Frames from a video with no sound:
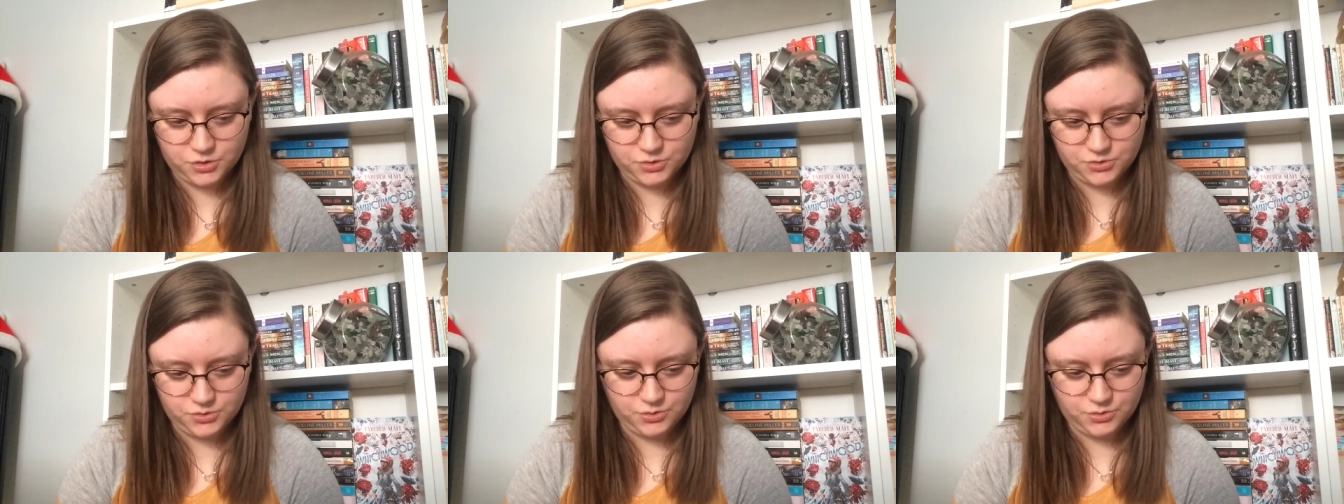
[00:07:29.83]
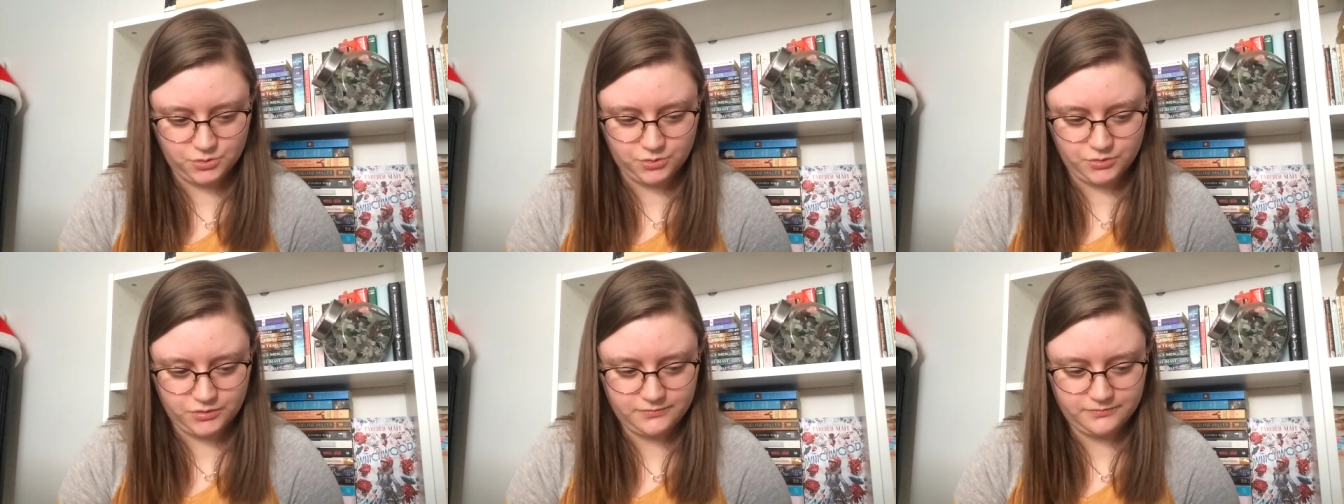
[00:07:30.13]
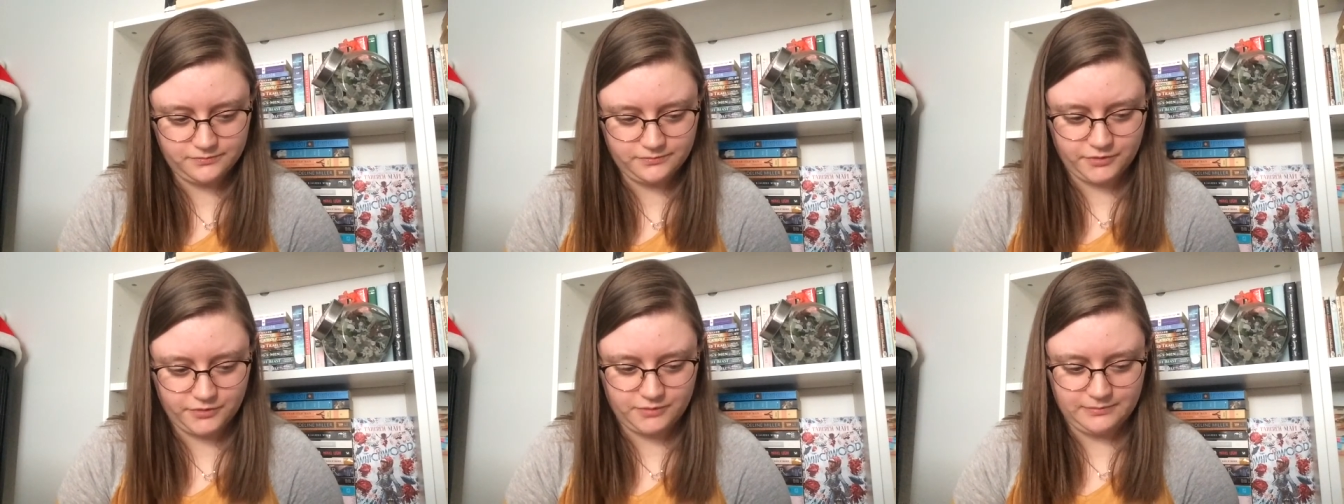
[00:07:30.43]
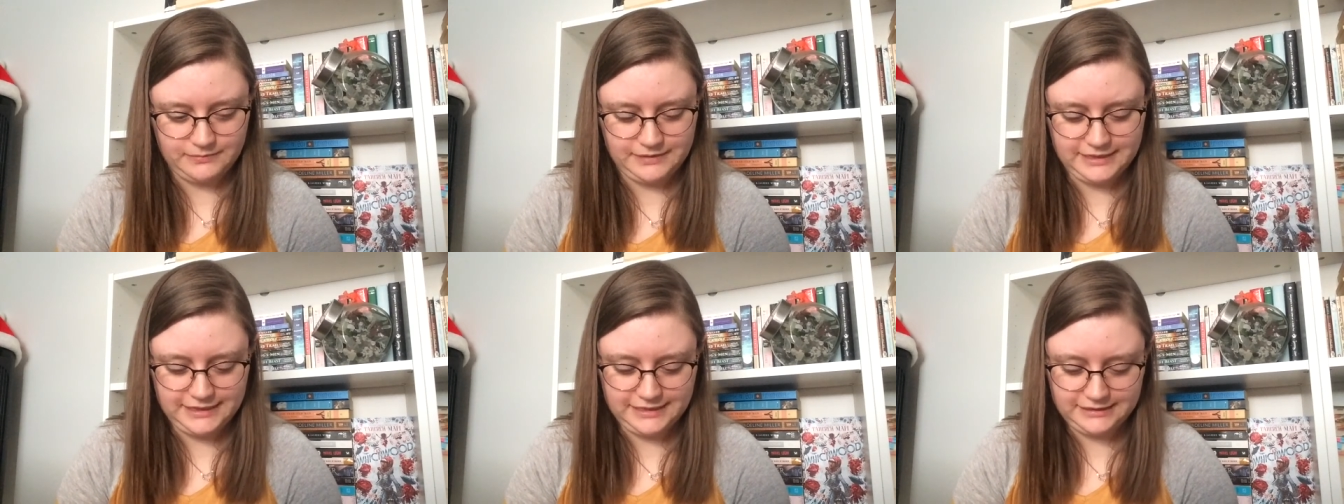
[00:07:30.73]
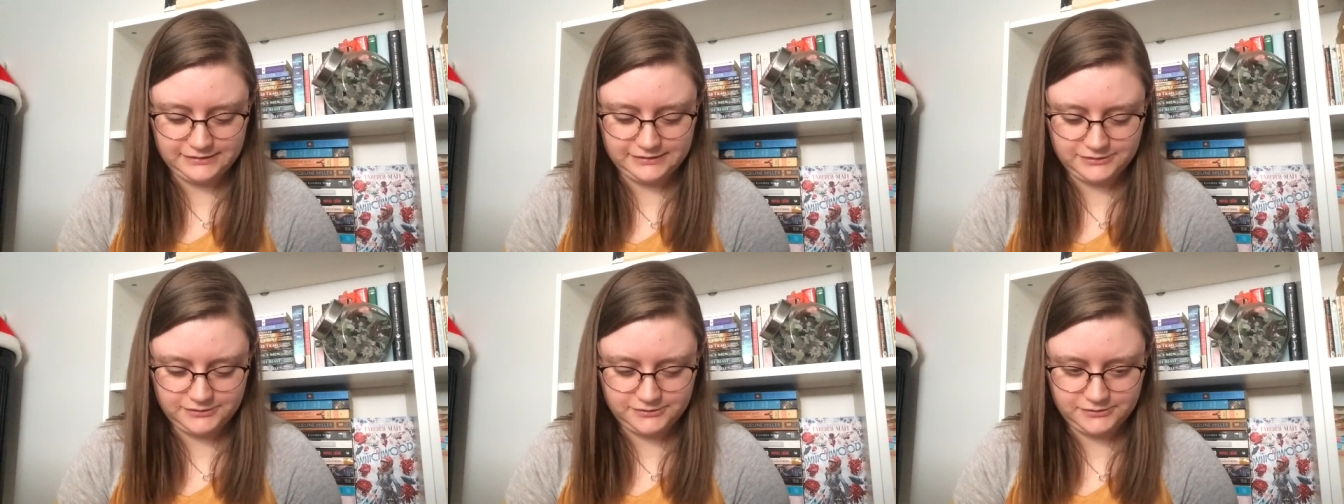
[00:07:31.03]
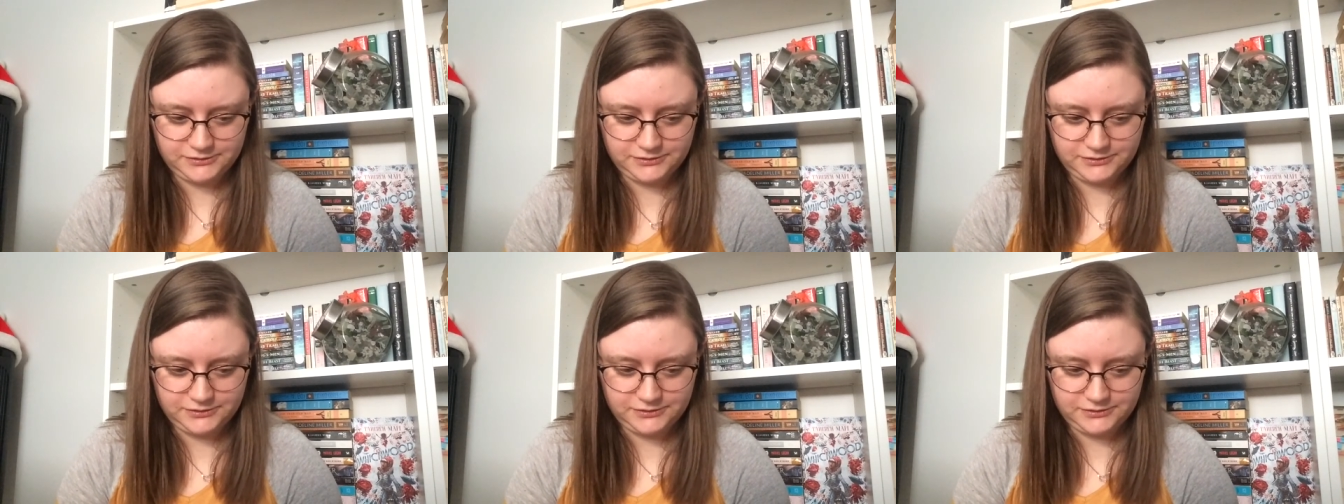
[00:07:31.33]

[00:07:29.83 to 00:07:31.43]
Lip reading: who Bertram